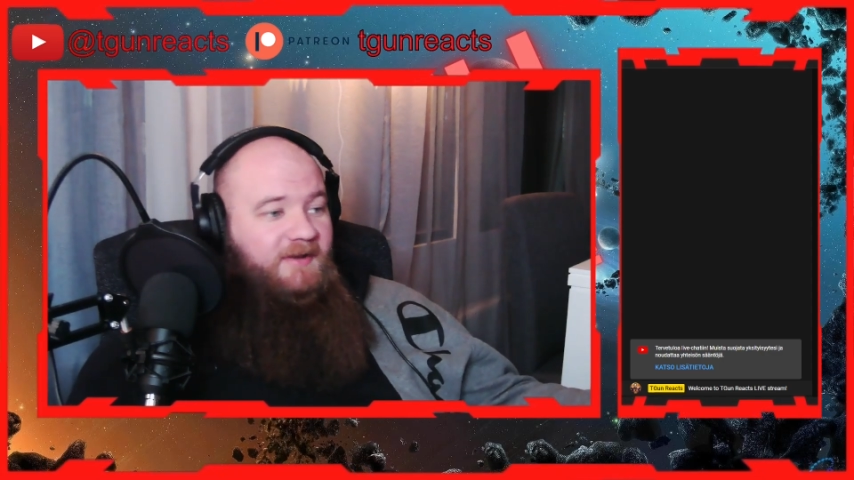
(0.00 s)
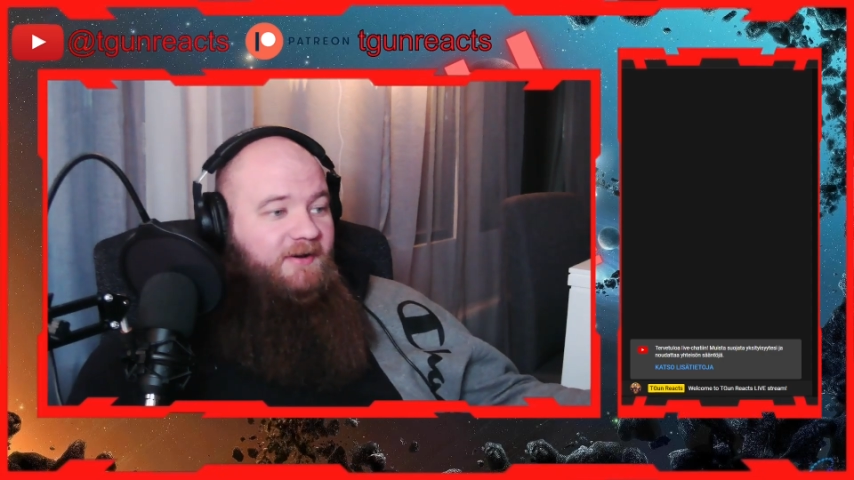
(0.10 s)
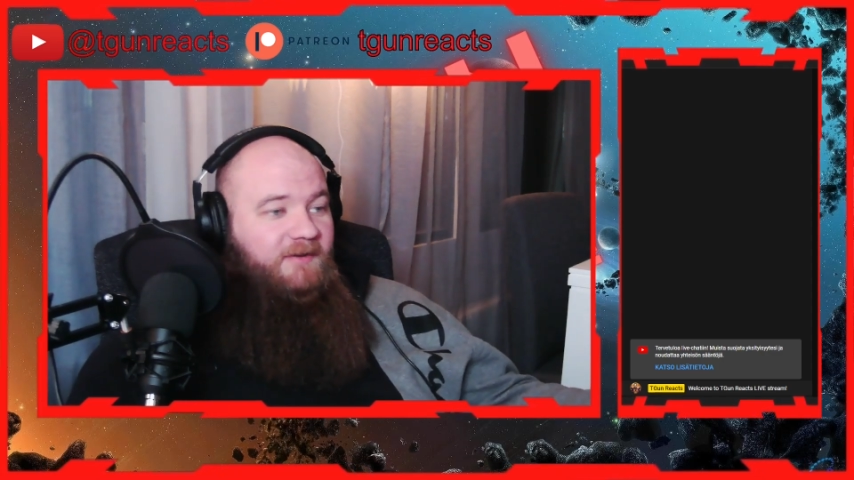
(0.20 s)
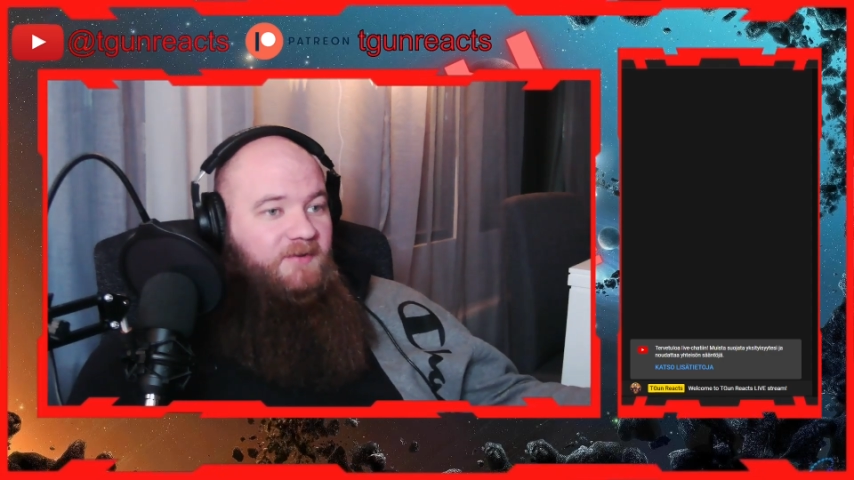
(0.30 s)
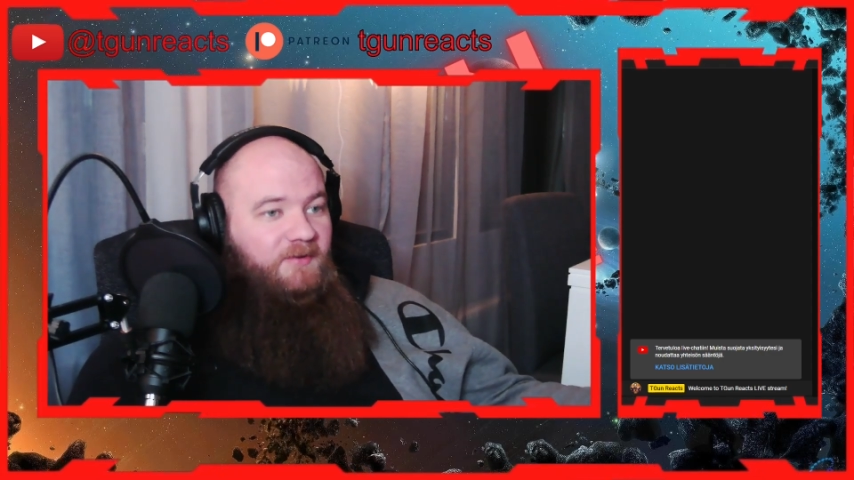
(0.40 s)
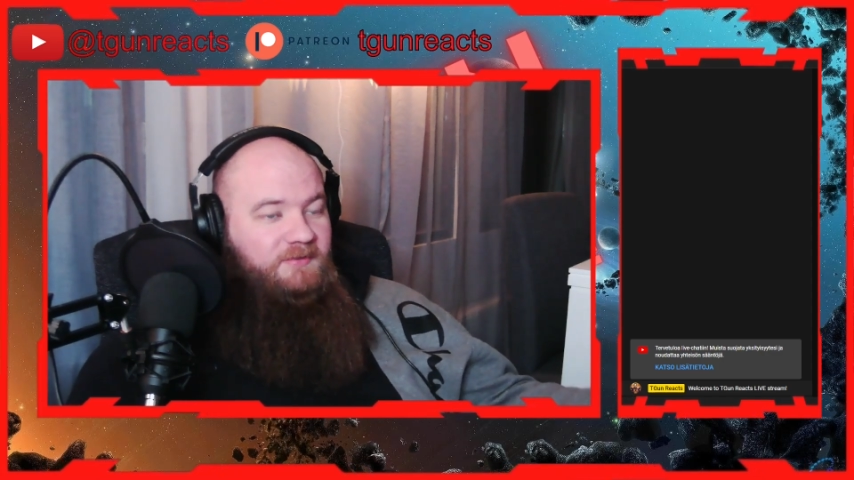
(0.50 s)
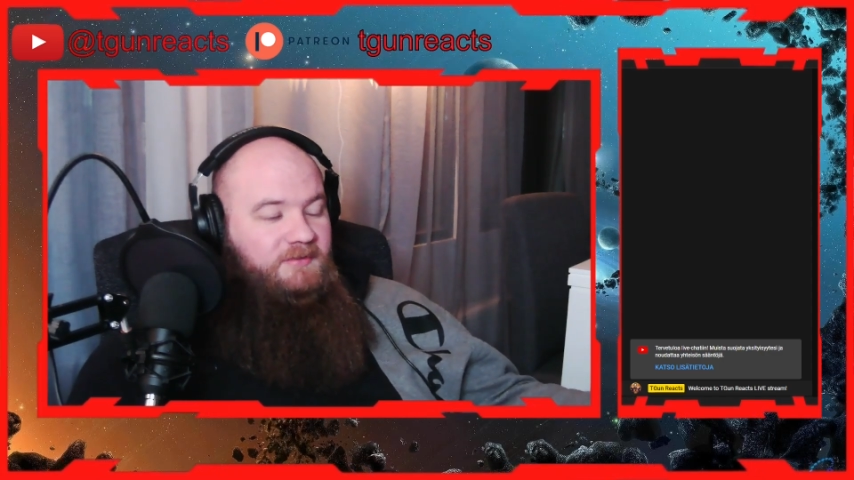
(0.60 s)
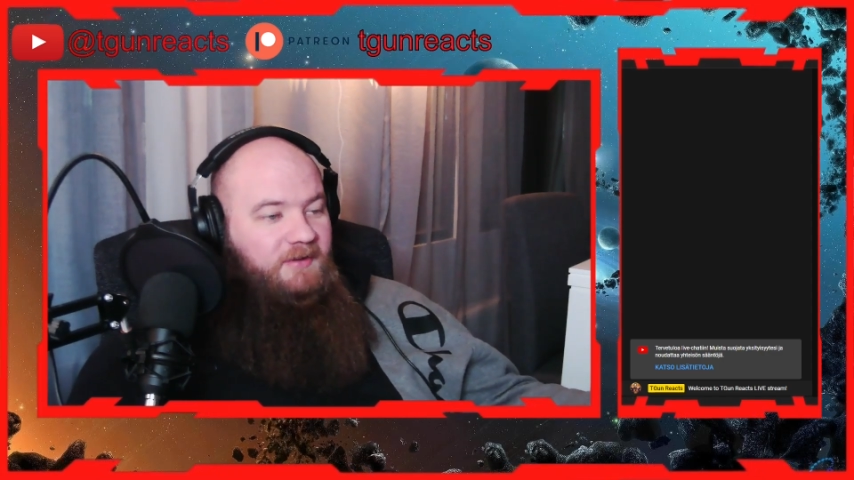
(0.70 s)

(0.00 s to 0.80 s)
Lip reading: of your